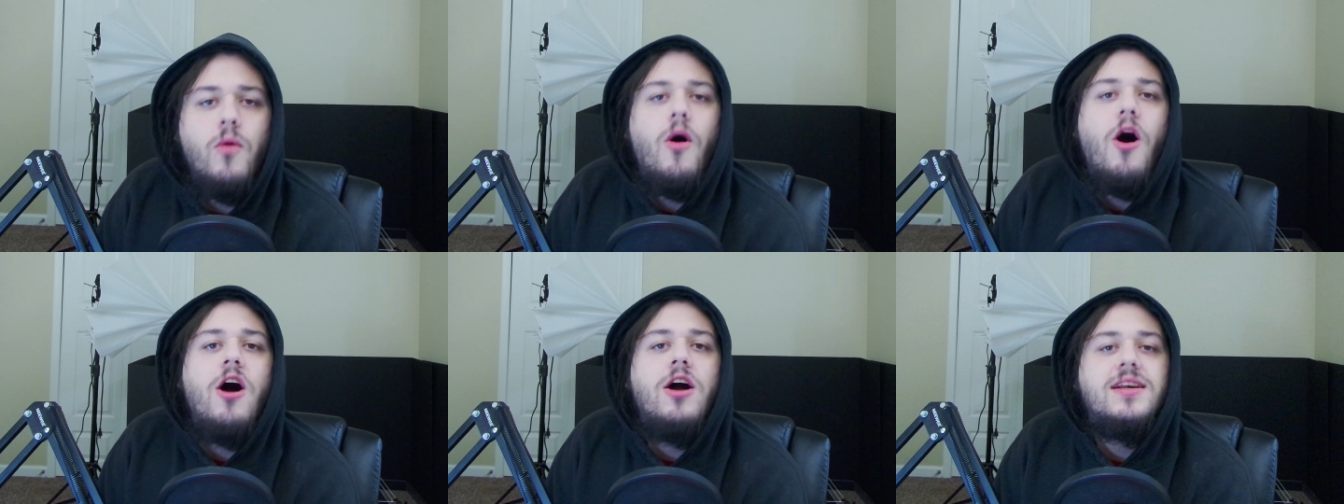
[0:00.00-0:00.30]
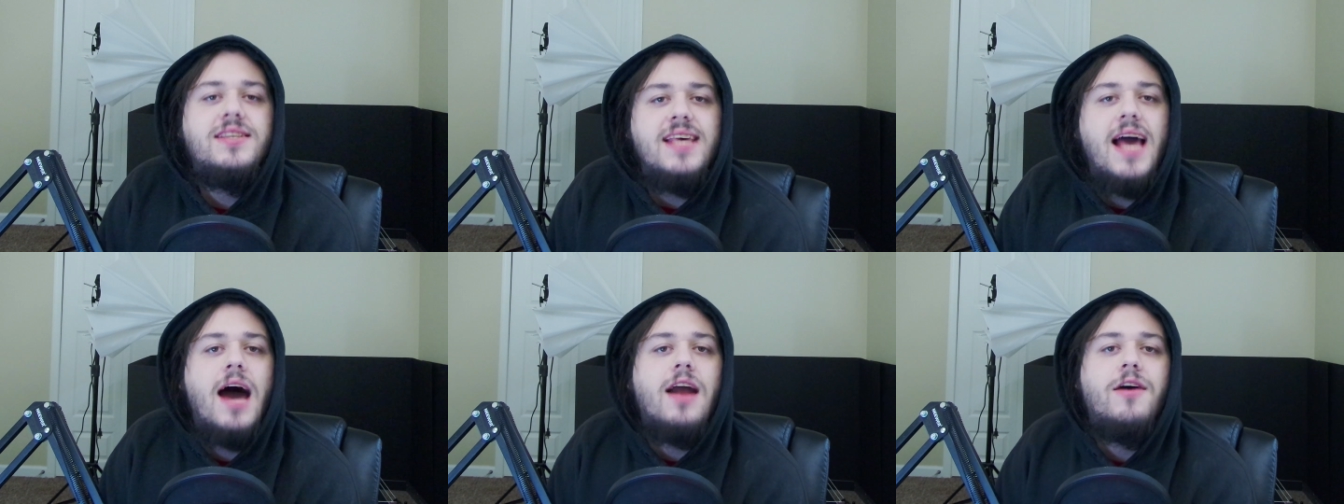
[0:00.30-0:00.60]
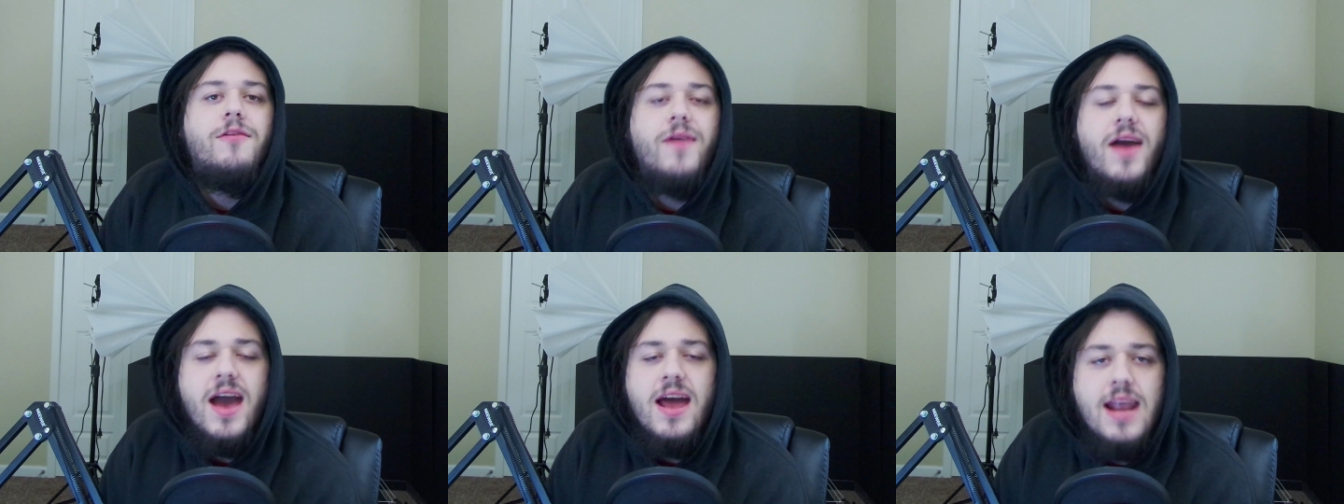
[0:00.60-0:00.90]
walks out
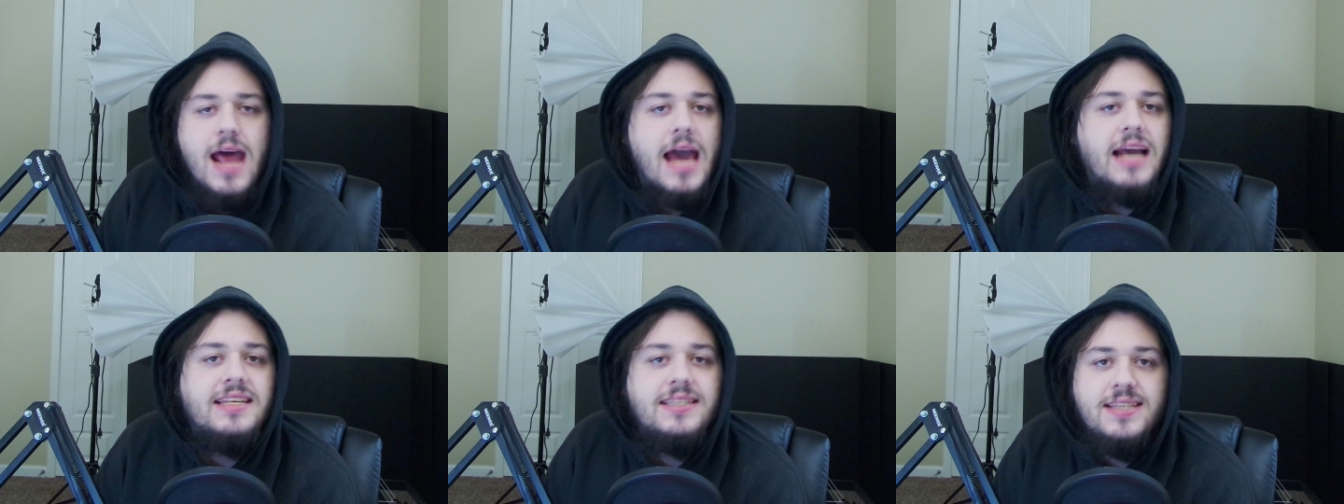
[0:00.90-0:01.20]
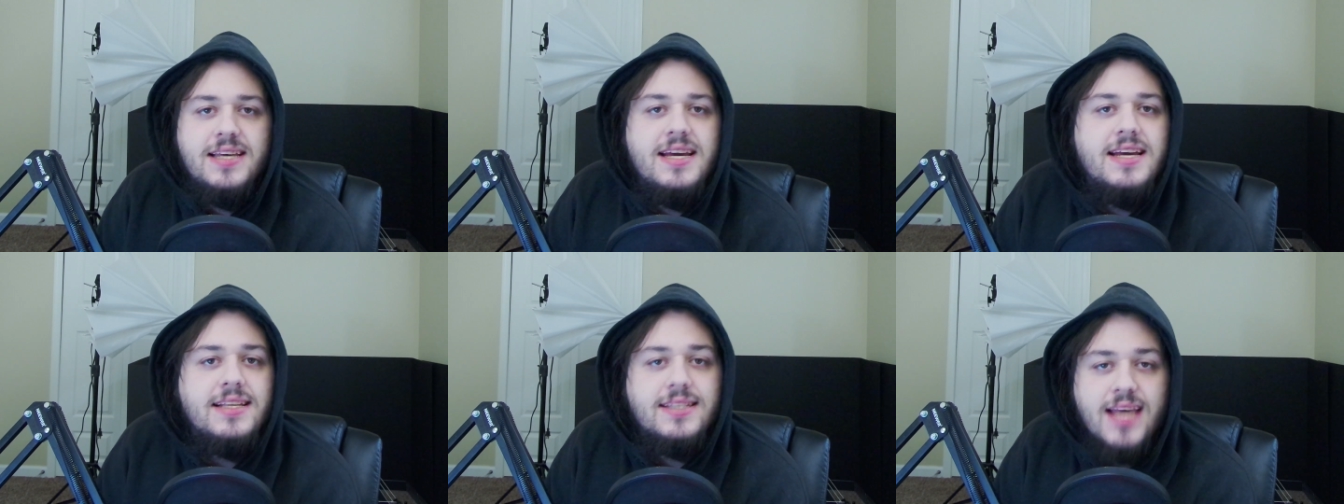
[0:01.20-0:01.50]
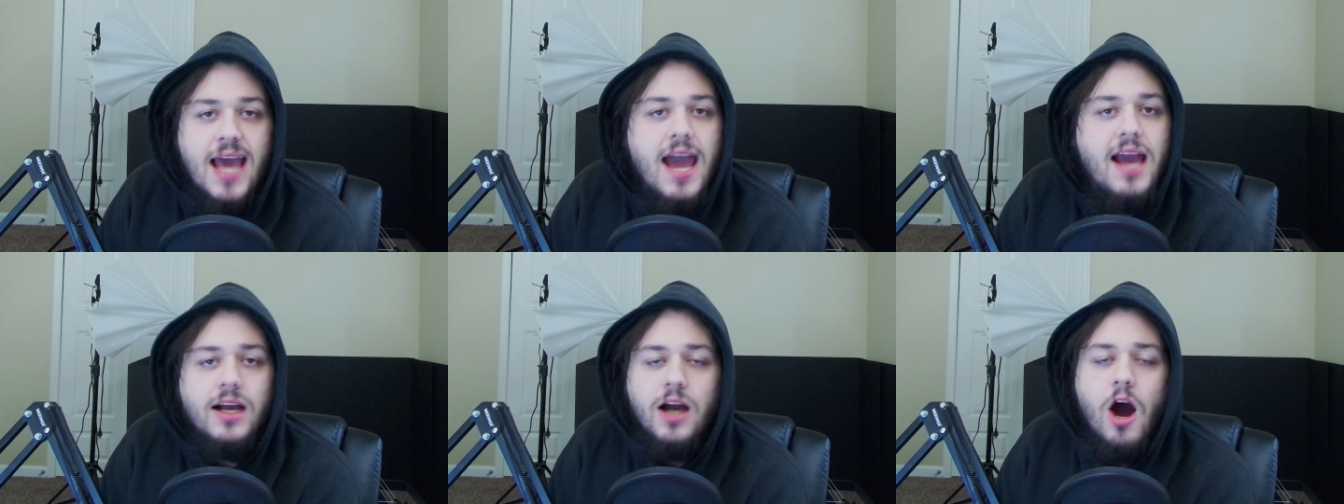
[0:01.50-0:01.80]
of NXT
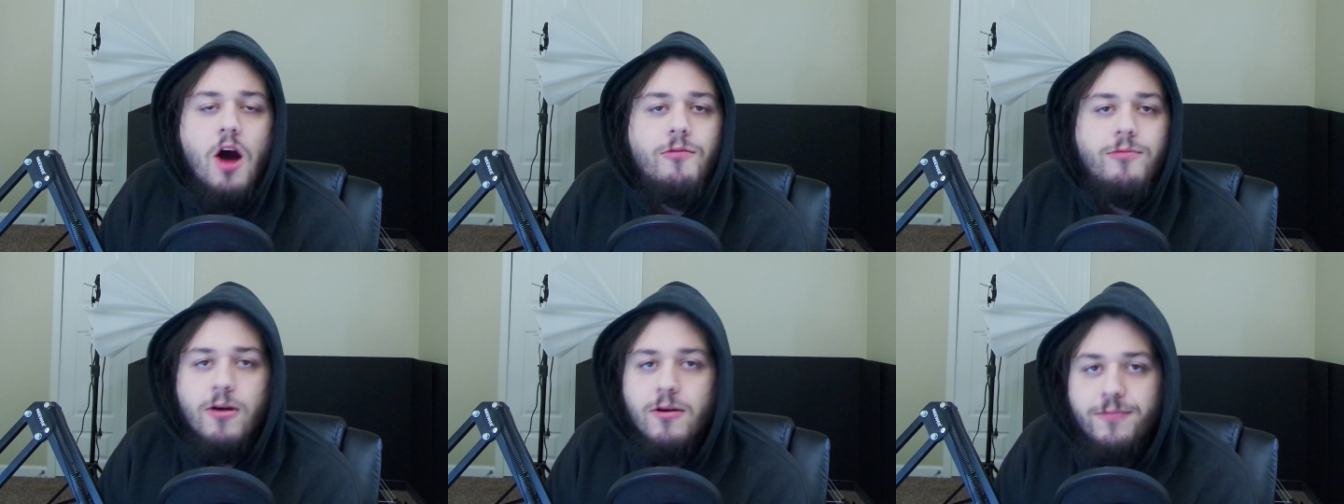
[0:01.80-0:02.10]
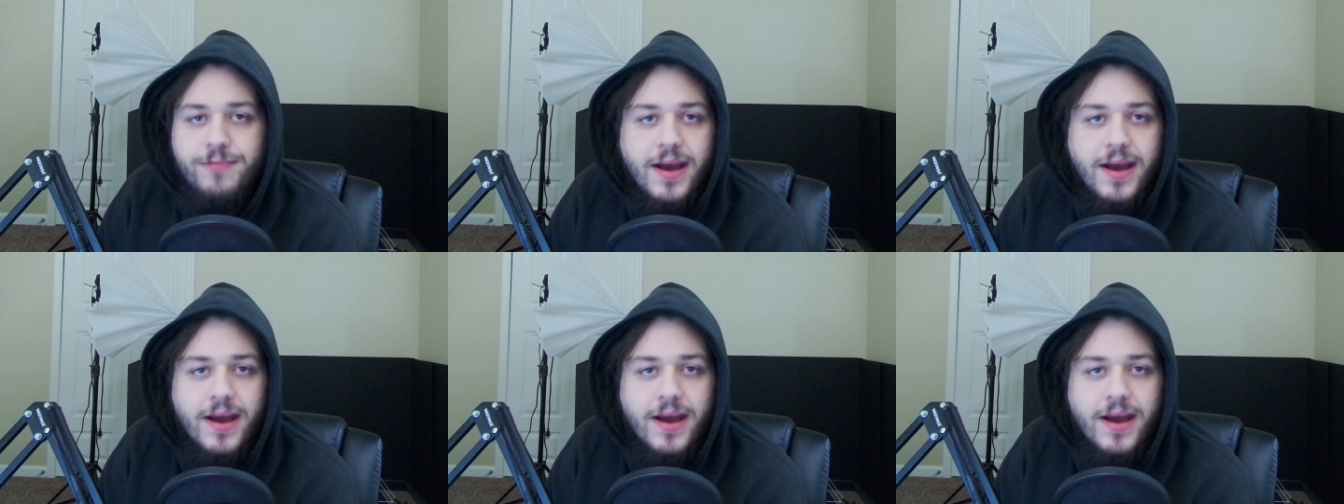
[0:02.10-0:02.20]
TakeOver